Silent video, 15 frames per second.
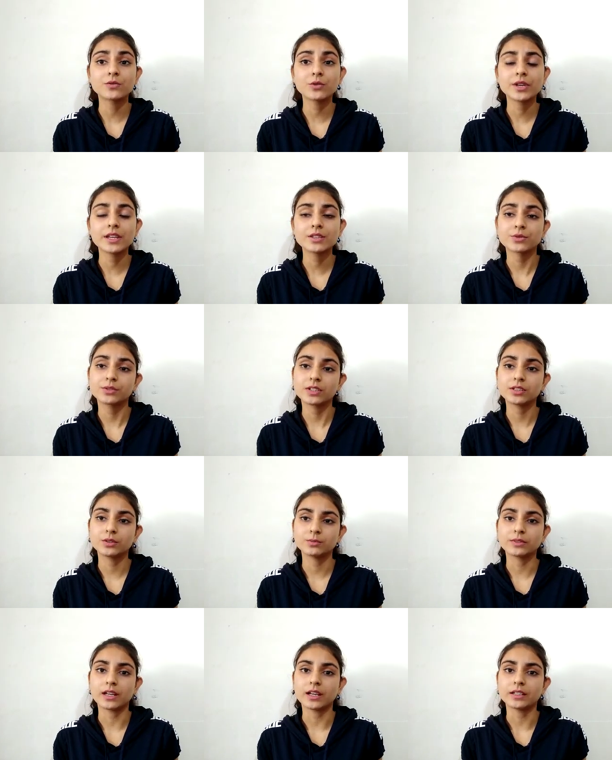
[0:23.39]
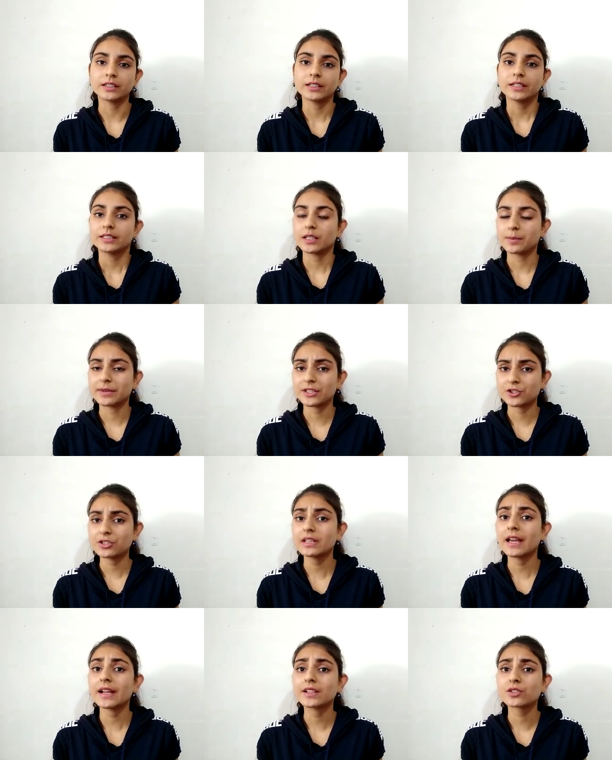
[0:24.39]
Advocate Hunar Gupta. The
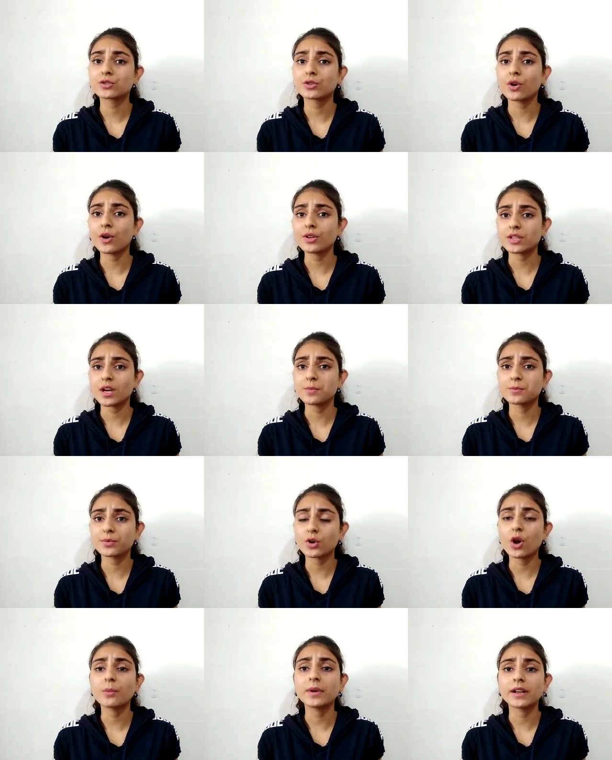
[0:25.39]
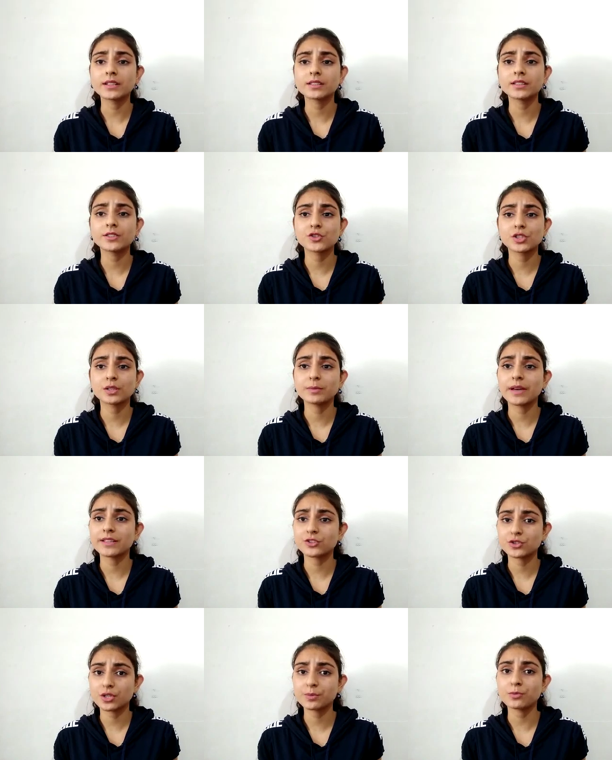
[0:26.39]
petition had sought a probe under the
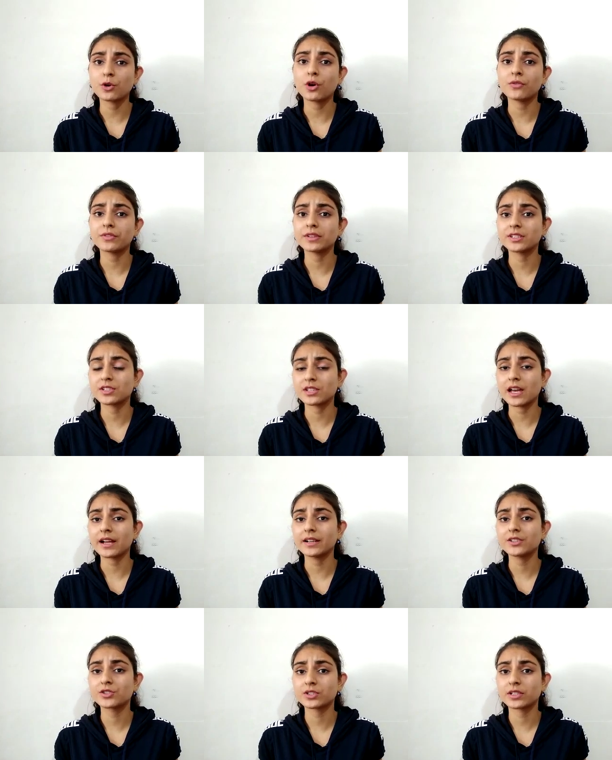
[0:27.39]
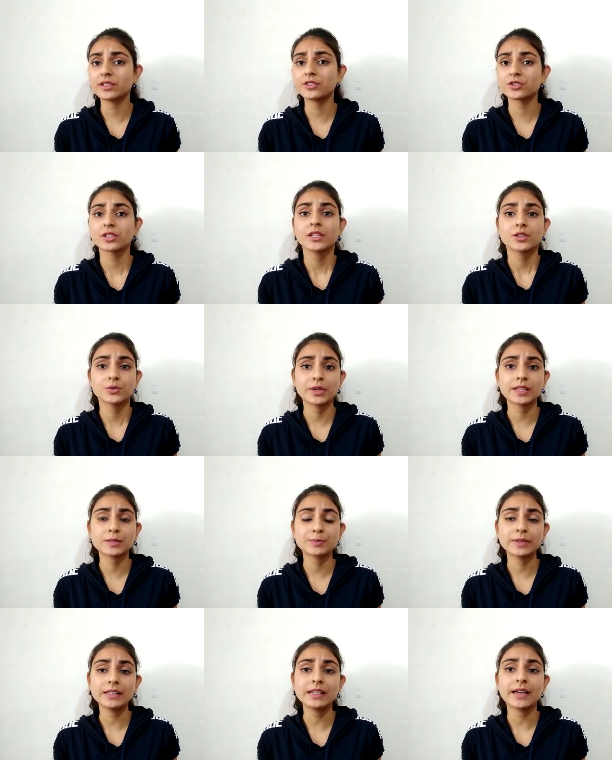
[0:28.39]
chairmanship of a retired judge to
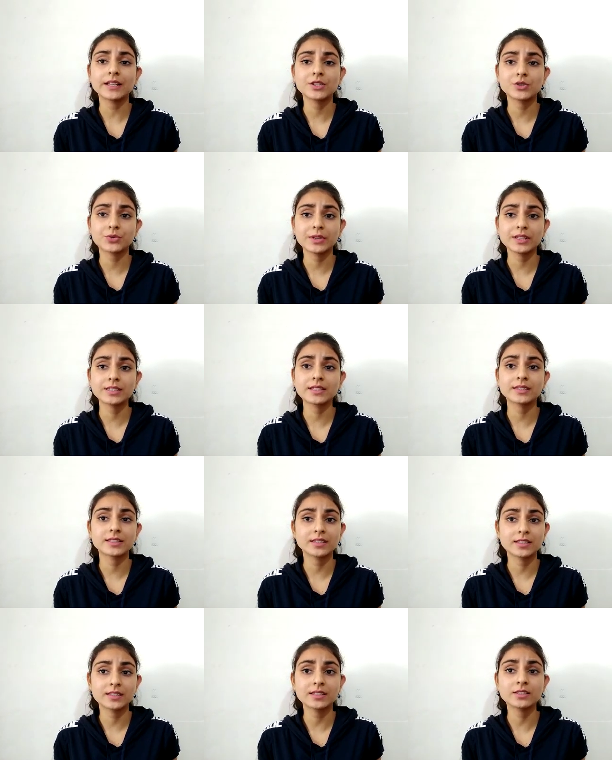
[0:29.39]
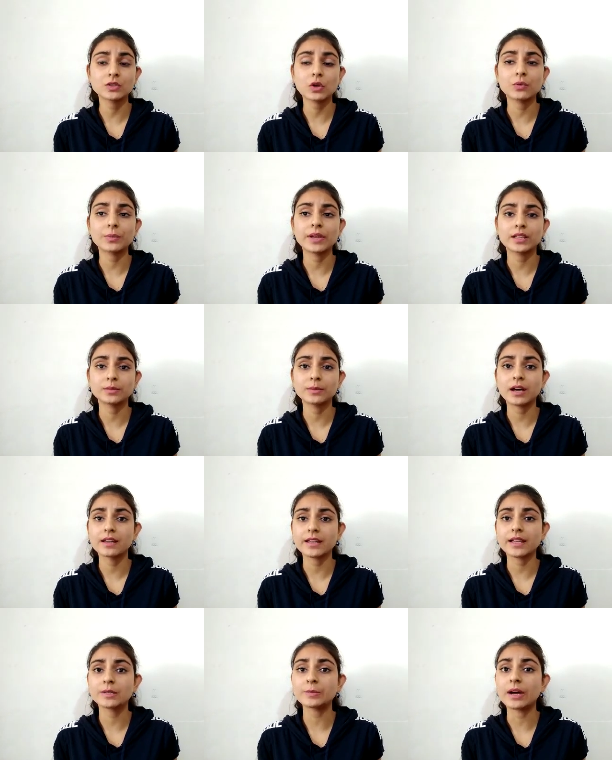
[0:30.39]
expel and trace the citizens of
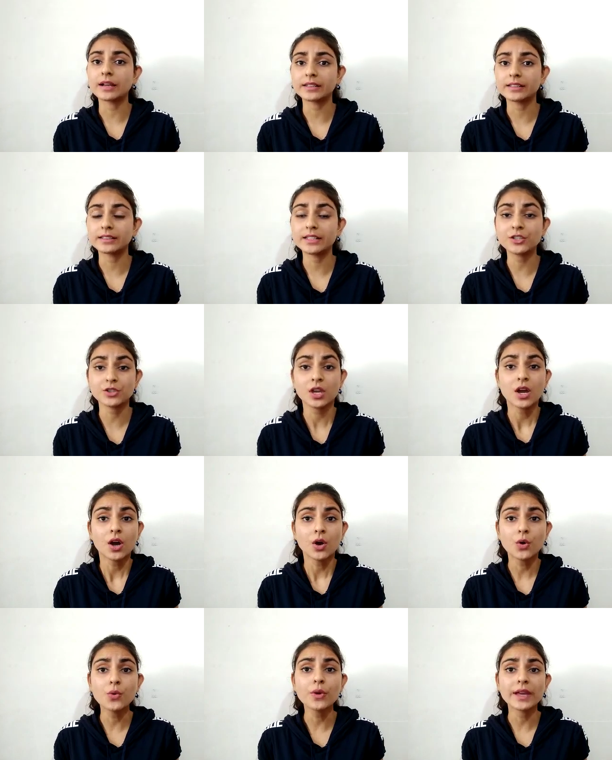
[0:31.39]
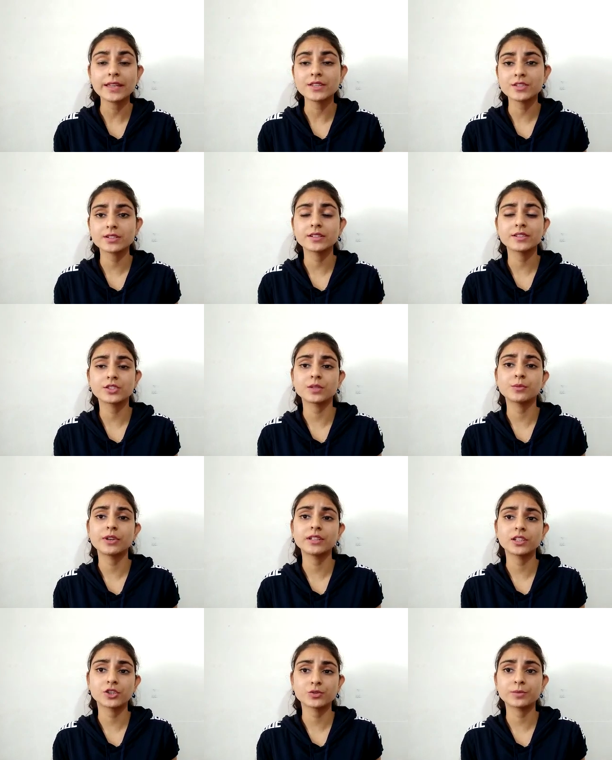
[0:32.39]
Myanmar and Bangladesh who entered
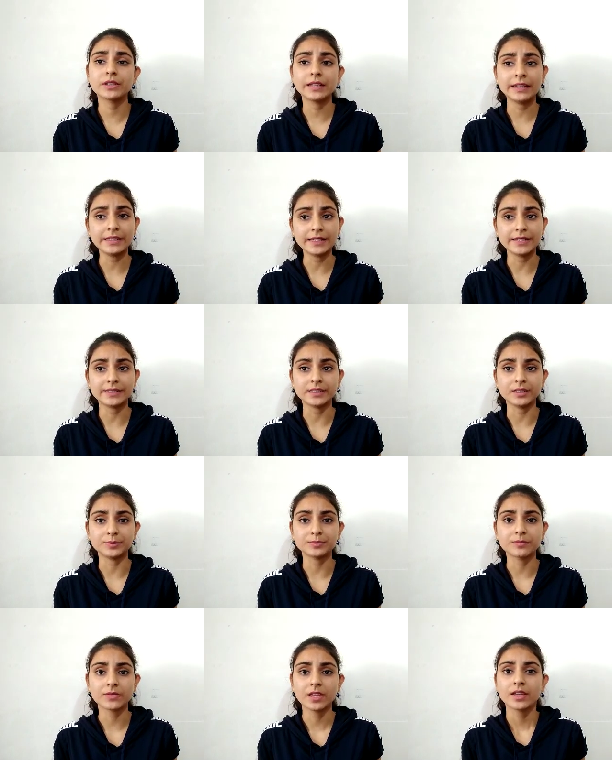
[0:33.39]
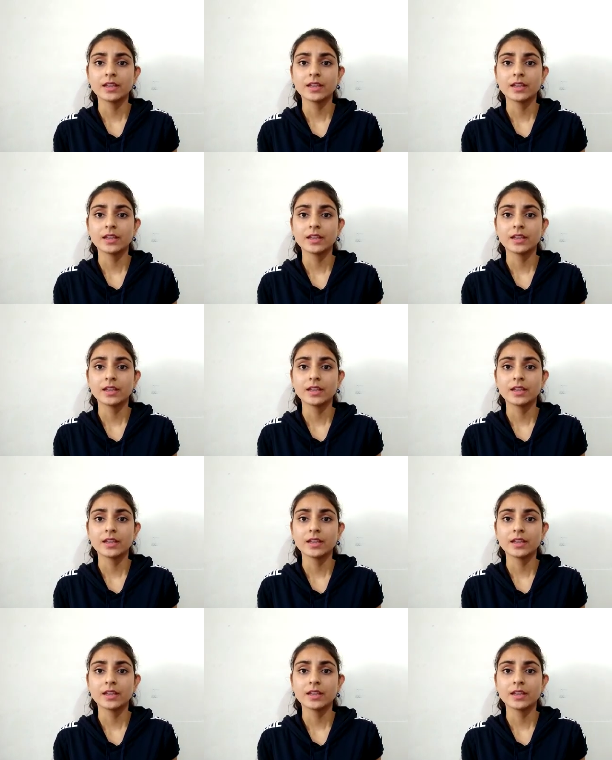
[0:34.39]
Jammu and Kashmir illegally.